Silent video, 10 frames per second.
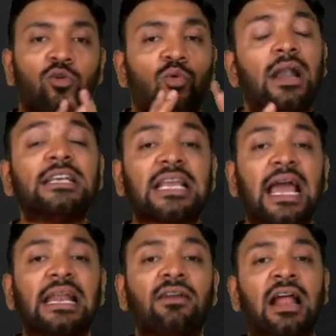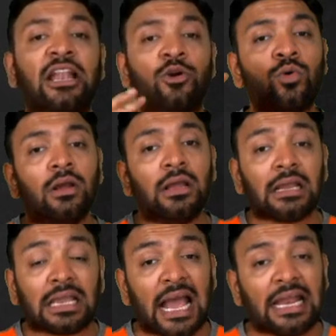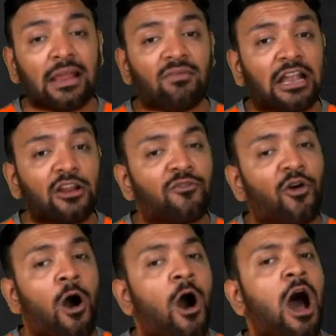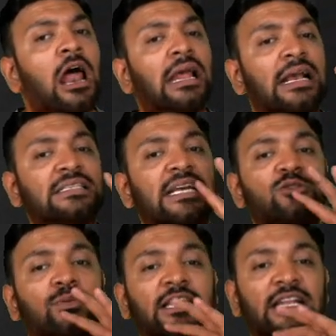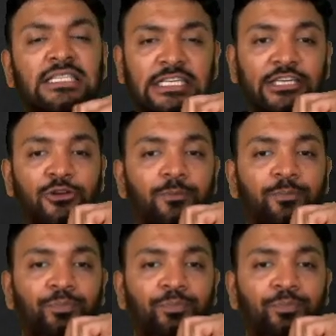What is carrying value? Carrying value of all assets within a CGU.